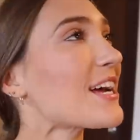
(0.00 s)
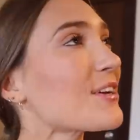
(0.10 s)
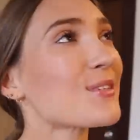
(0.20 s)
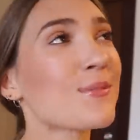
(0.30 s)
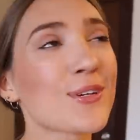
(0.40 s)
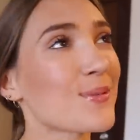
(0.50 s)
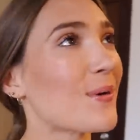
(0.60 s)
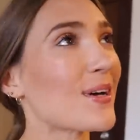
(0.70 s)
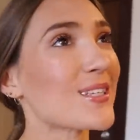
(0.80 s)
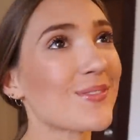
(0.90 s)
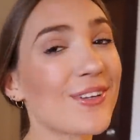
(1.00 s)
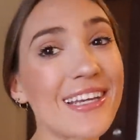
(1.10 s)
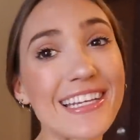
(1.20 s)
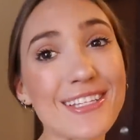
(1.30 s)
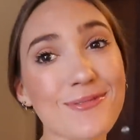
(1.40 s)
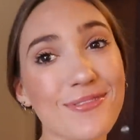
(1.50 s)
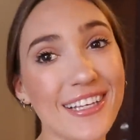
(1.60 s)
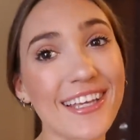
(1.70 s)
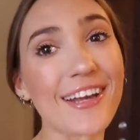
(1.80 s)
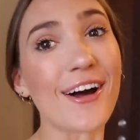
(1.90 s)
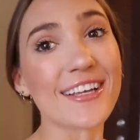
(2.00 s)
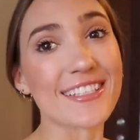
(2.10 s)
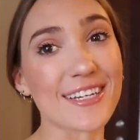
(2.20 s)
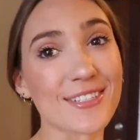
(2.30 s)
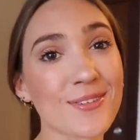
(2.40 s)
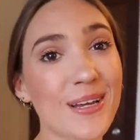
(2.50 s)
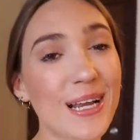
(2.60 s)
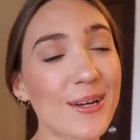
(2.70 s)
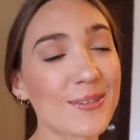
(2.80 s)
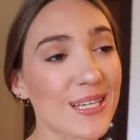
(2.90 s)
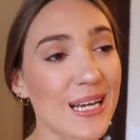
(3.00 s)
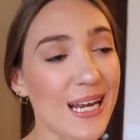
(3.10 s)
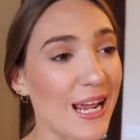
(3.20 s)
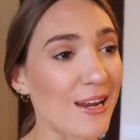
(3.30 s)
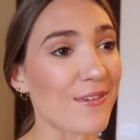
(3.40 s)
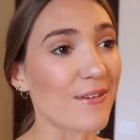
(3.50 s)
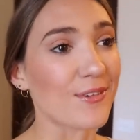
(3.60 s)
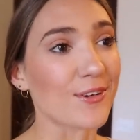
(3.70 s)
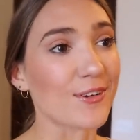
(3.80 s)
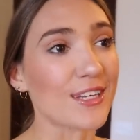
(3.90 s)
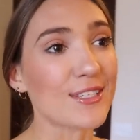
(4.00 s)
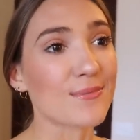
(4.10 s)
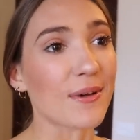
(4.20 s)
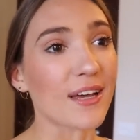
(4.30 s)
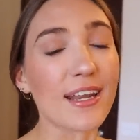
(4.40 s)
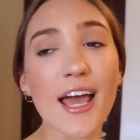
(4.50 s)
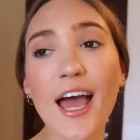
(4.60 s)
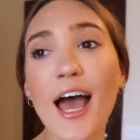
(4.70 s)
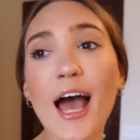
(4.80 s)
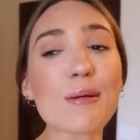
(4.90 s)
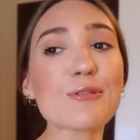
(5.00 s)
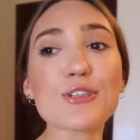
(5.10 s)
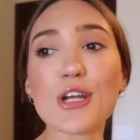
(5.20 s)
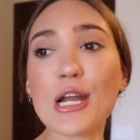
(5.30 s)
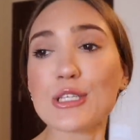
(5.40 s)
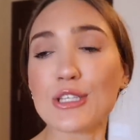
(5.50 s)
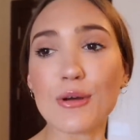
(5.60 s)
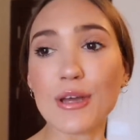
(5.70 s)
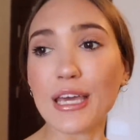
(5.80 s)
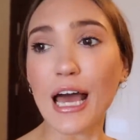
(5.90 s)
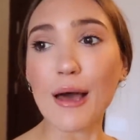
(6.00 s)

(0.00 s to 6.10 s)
out here as much as possible. It is really hot in Texas right now. It's like 95 degrees, but I'm just trying to soak it